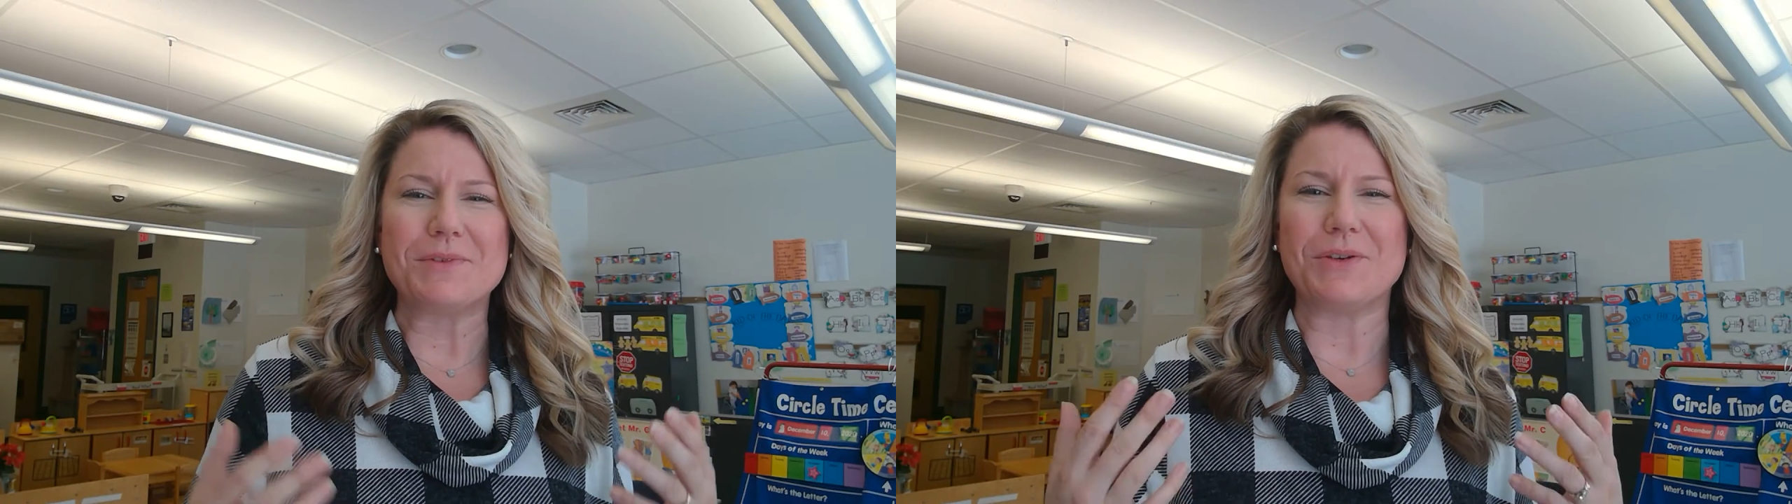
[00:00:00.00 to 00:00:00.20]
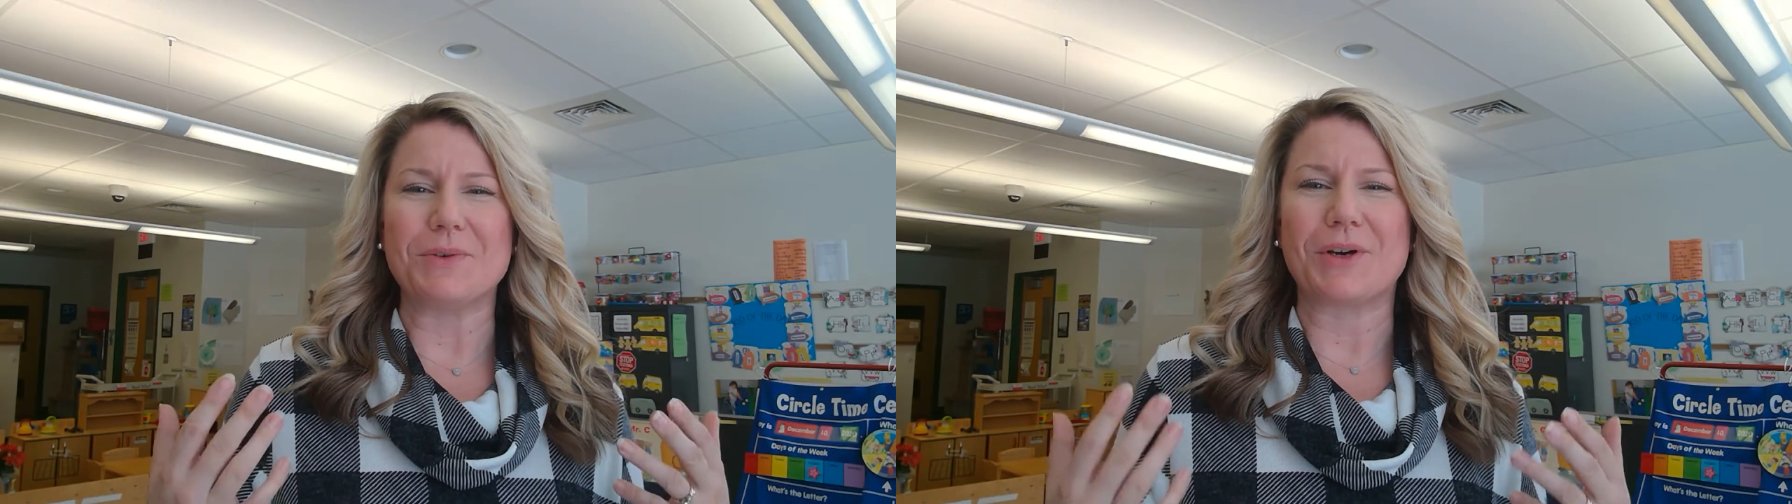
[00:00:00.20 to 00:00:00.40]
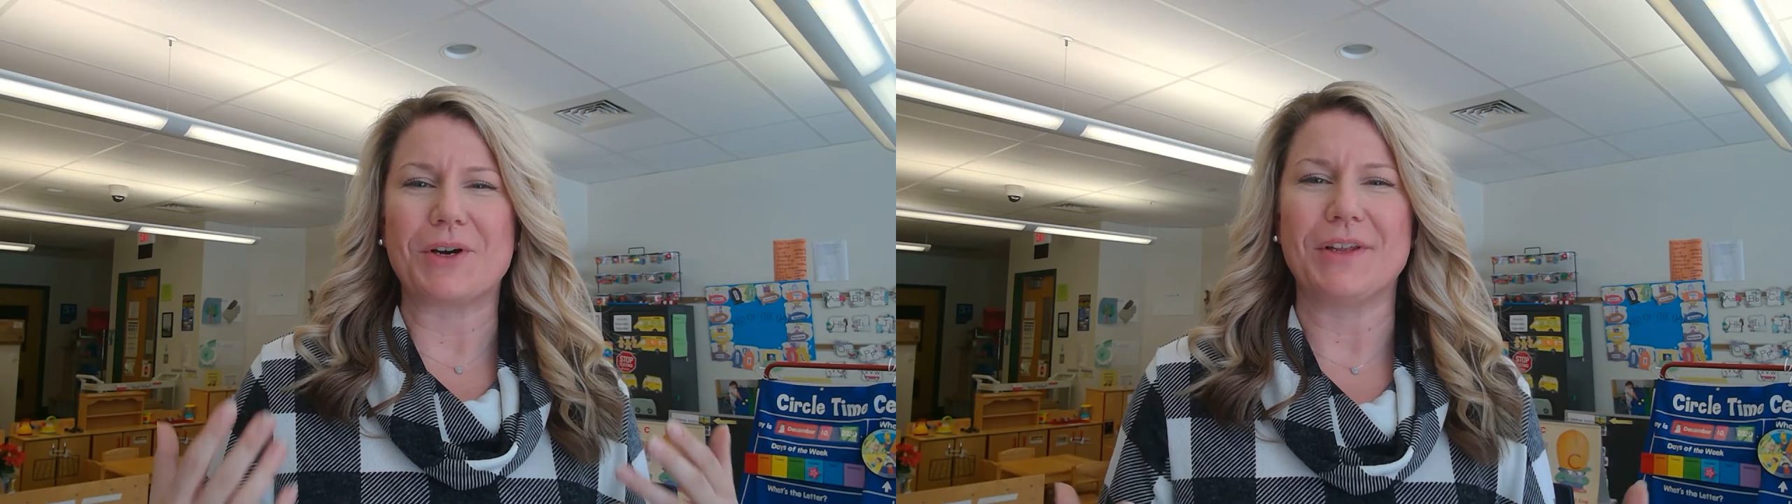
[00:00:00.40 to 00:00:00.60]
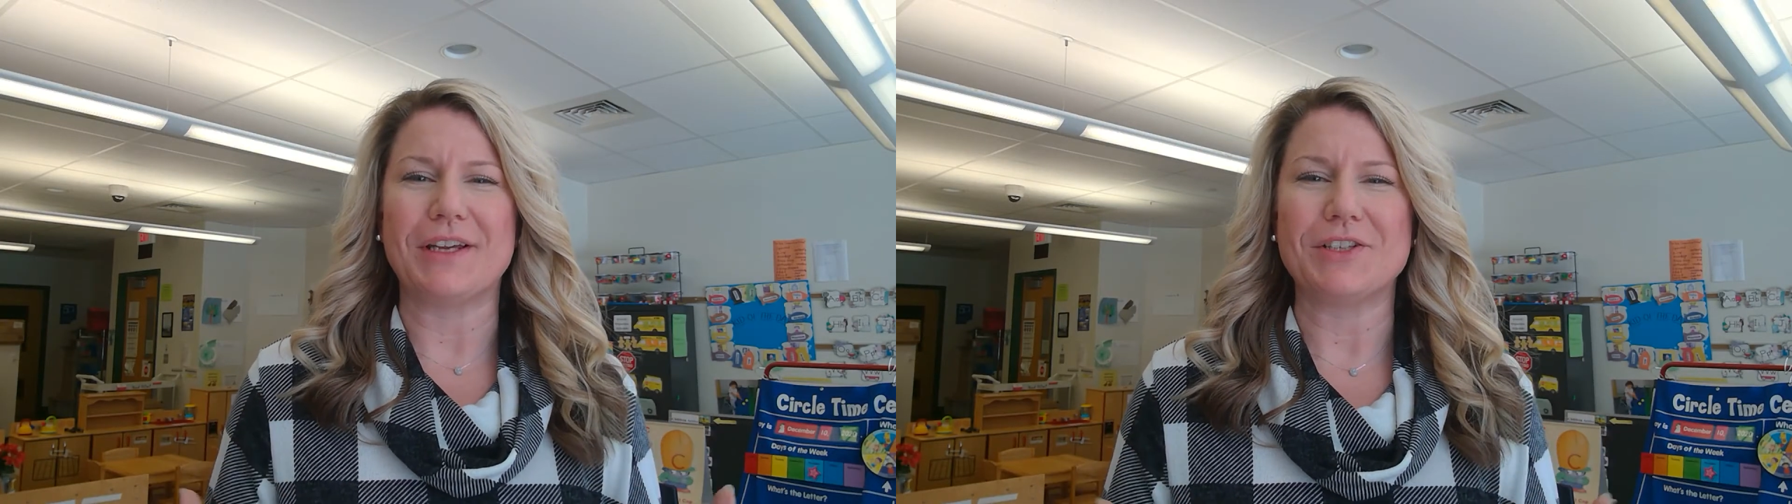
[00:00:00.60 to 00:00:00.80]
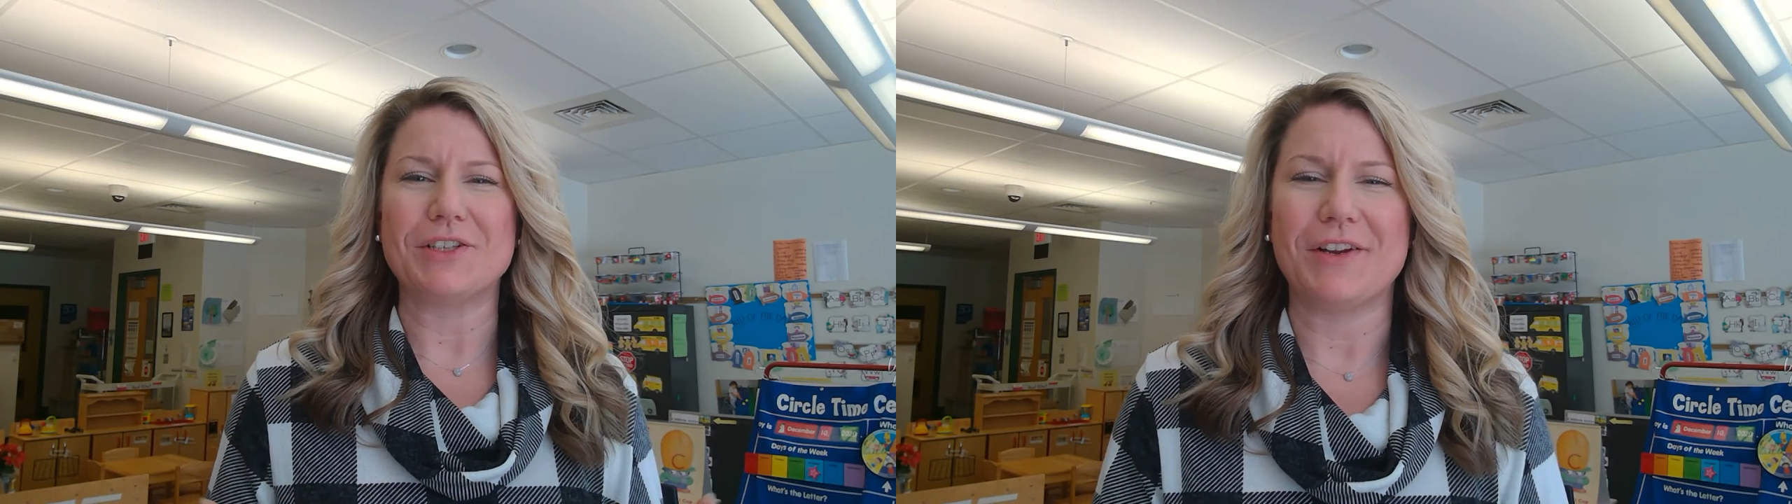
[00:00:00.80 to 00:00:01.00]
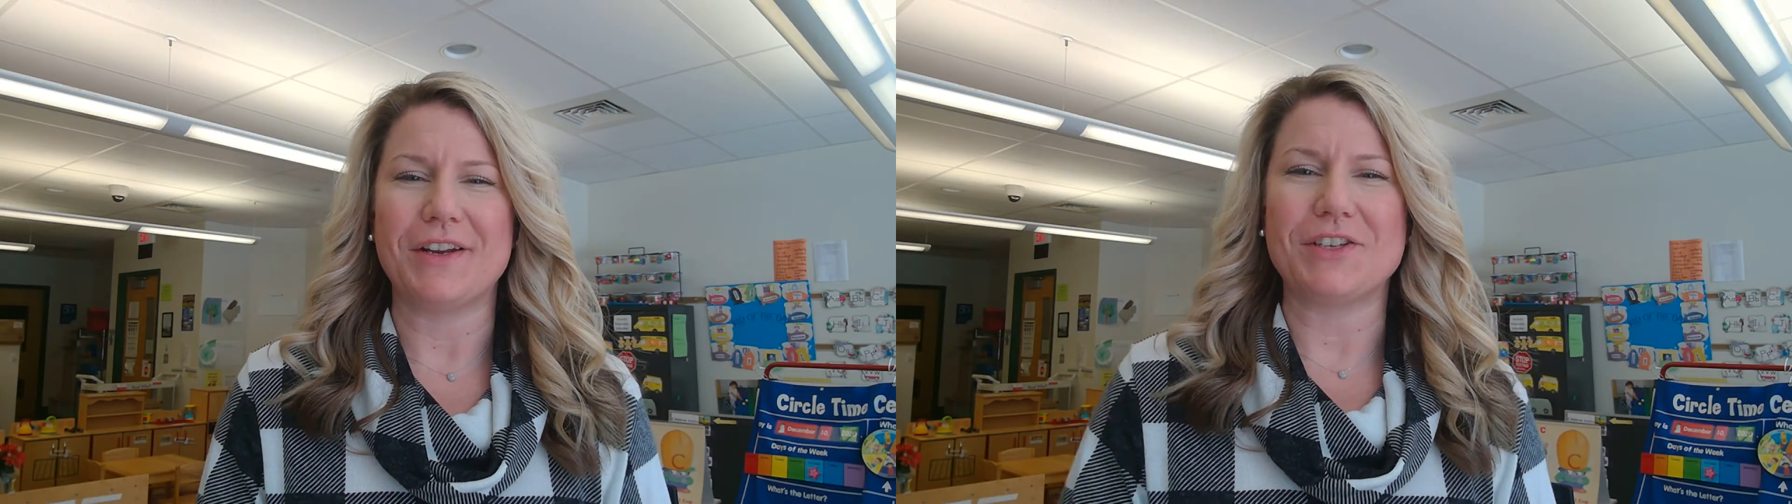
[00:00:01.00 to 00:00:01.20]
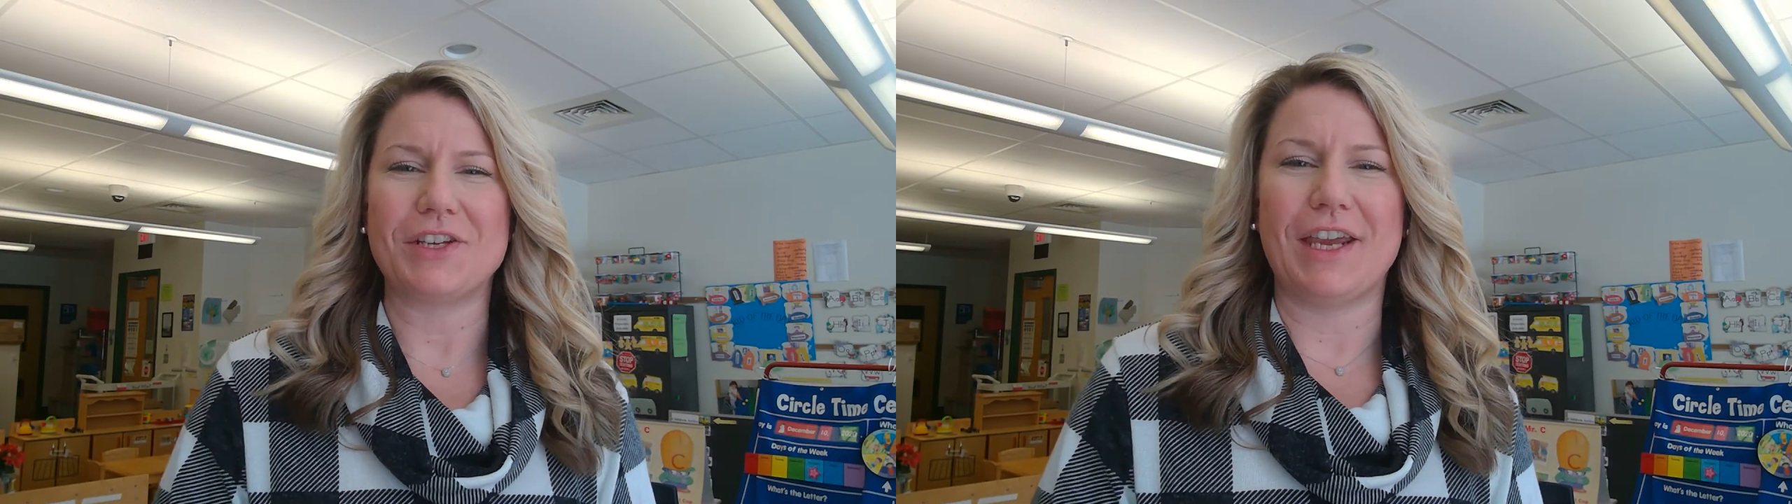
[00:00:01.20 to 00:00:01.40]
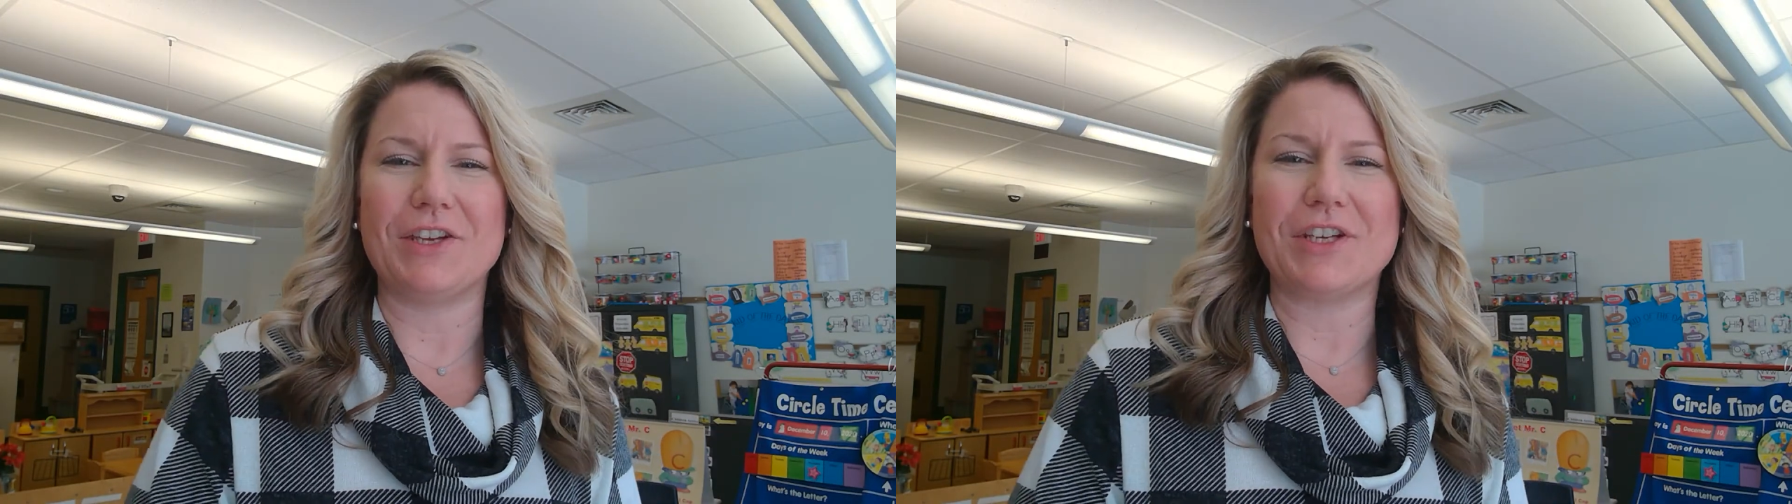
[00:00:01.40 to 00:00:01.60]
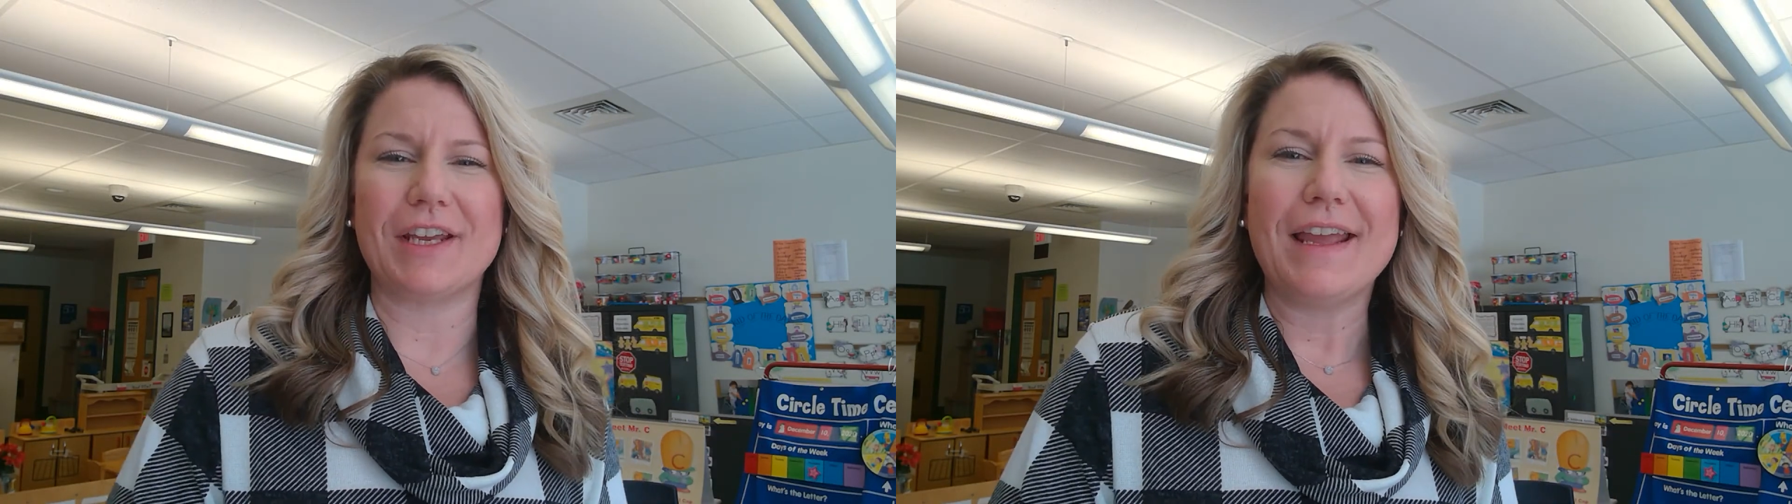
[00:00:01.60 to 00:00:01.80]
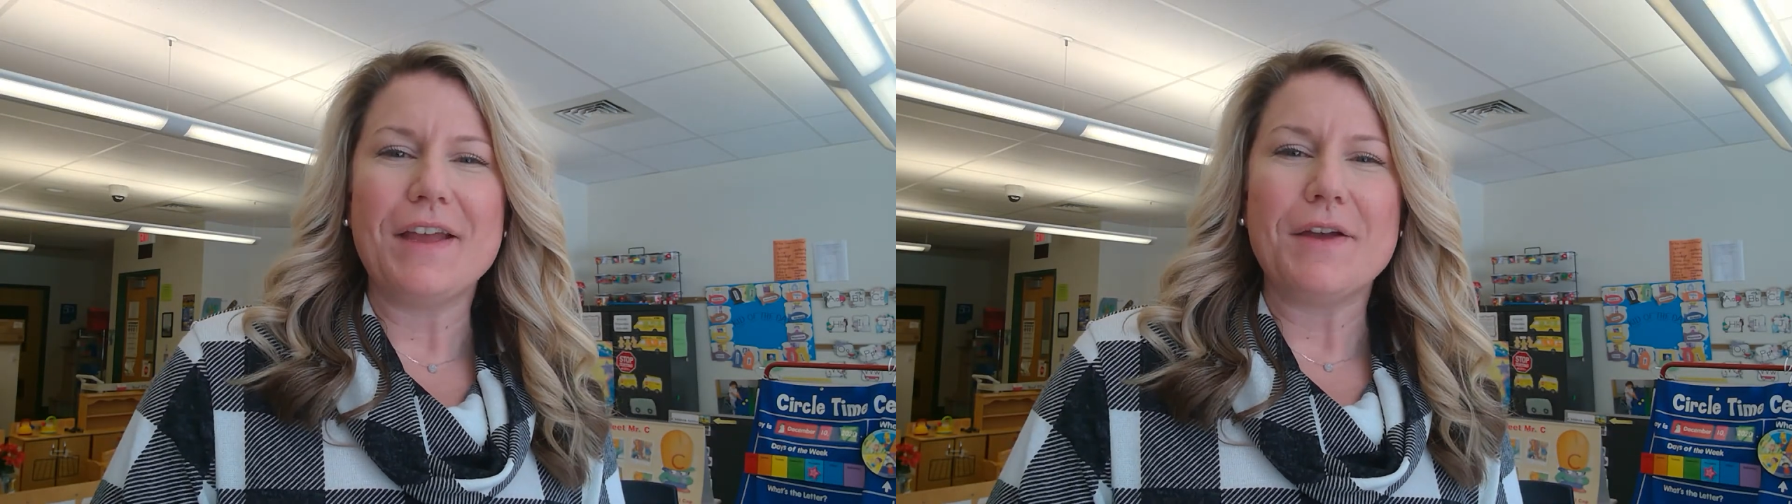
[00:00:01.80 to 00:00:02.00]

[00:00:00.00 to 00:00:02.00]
to Early Childhood Education.